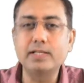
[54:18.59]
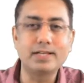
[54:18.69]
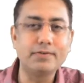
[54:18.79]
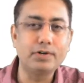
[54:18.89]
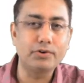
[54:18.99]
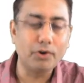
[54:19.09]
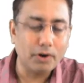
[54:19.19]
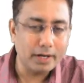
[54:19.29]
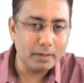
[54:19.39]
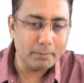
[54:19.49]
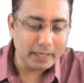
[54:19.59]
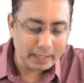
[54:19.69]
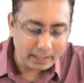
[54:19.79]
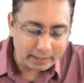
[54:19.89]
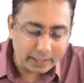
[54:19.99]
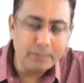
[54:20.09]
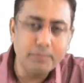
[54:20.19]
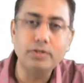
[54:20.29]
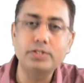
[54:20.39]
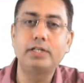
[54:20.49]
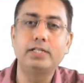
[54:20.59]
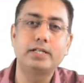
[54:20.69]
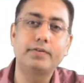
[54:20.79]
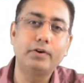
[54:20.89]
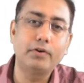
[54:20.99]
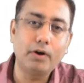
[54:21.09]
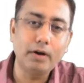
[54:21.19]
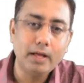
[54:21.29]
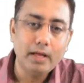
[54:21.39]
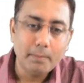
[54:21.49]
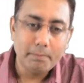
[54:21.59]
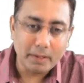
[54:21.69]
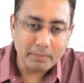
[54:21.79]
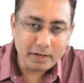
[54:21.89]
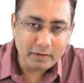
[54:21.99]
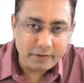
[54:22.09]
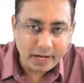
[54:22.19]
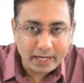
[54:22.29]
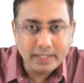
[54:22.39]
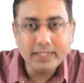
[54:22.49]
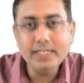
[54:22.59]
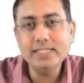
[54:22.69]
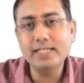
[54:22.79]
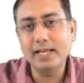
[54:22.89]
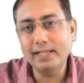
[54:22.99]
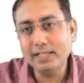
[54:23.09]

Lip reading: It is given wrong in many guidebooks. It is given wrong by many faculties.